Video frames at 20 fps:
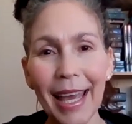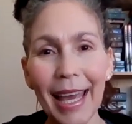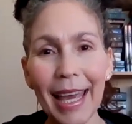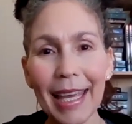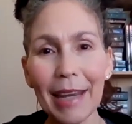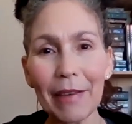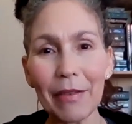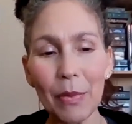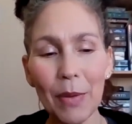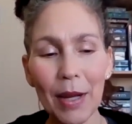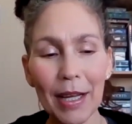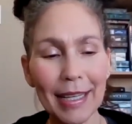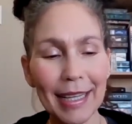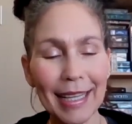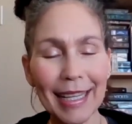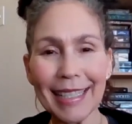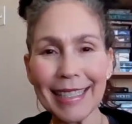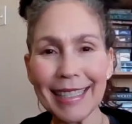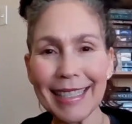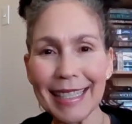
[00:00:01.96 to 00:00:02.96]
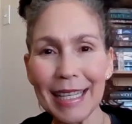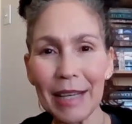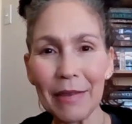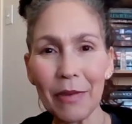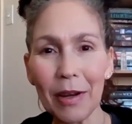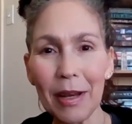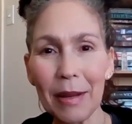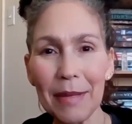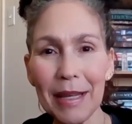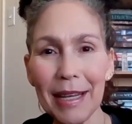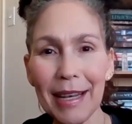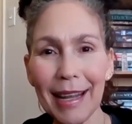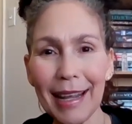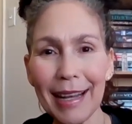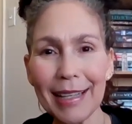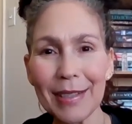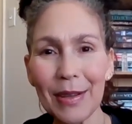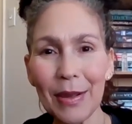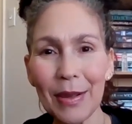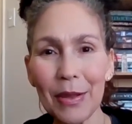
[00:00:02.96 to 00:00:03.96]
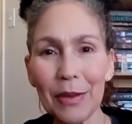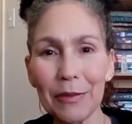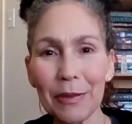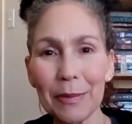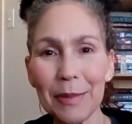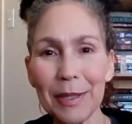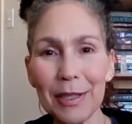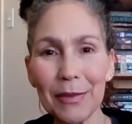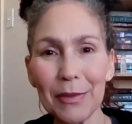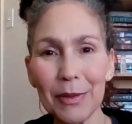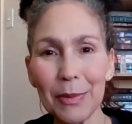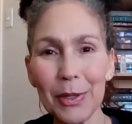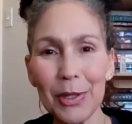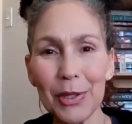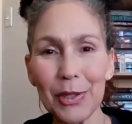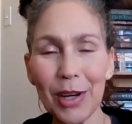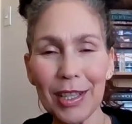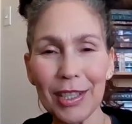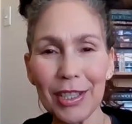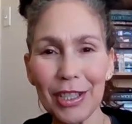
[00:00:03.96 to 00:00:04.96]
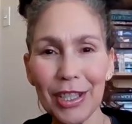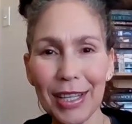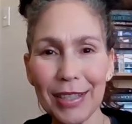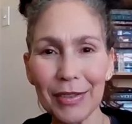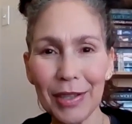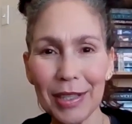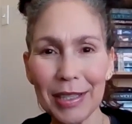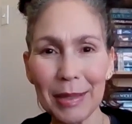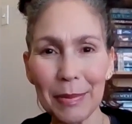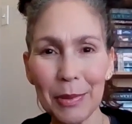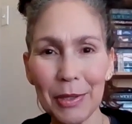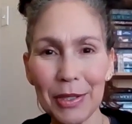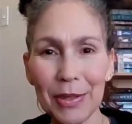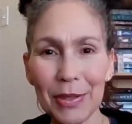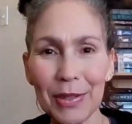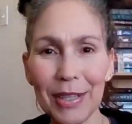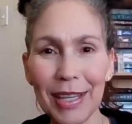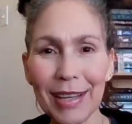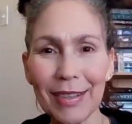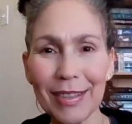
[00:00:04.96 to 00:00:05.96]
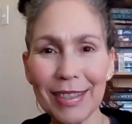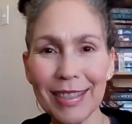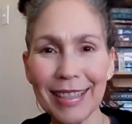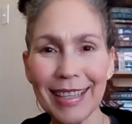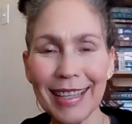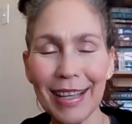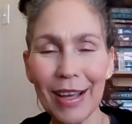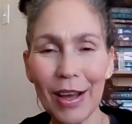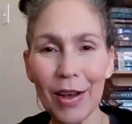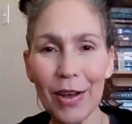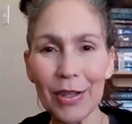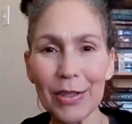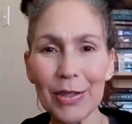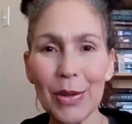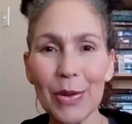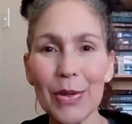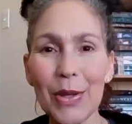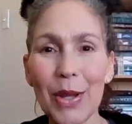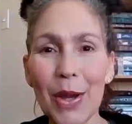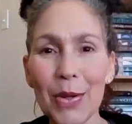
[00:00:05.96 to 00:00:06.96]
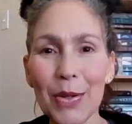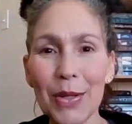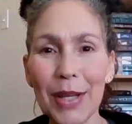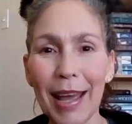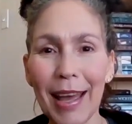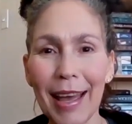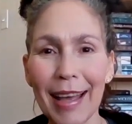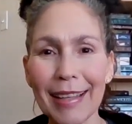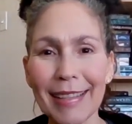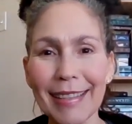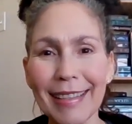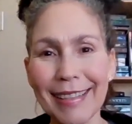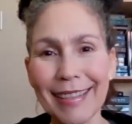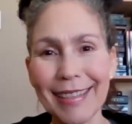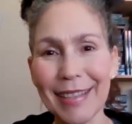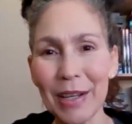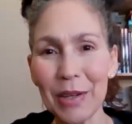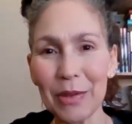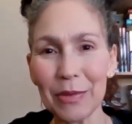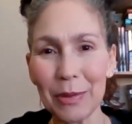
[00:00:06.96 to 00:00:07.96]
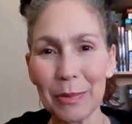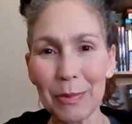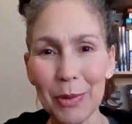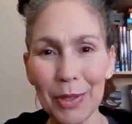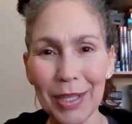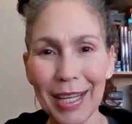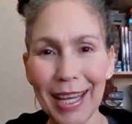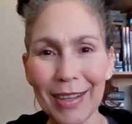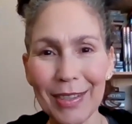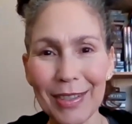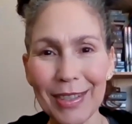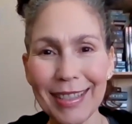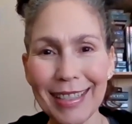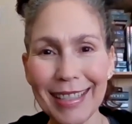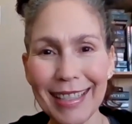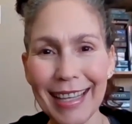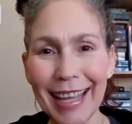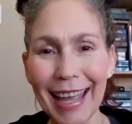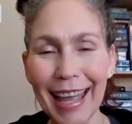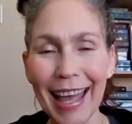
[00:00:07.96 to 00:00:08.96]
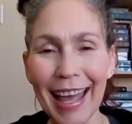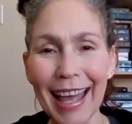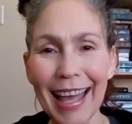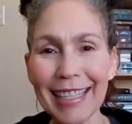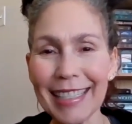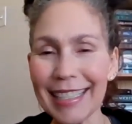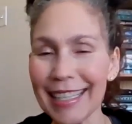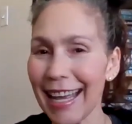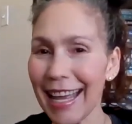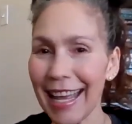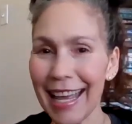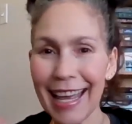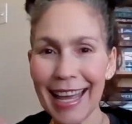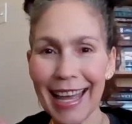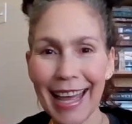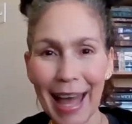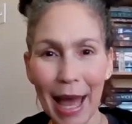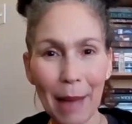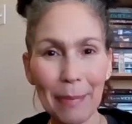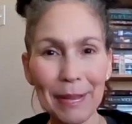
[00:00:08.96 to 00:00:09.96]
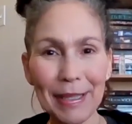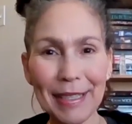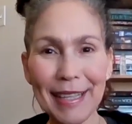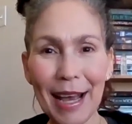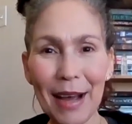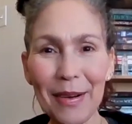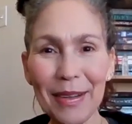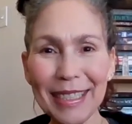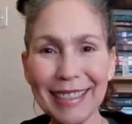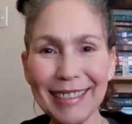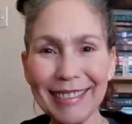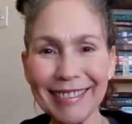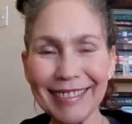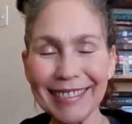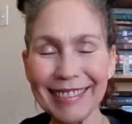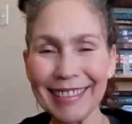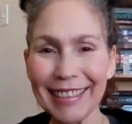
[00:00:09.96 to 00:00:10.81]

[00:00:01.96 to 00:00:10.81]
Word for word: Hey everyone, it's Yvonne Emil Elizondo from Silver Moon Astrology and Transpersonal Counseling, also known as Silver Moon Counseling. And happy Samhain!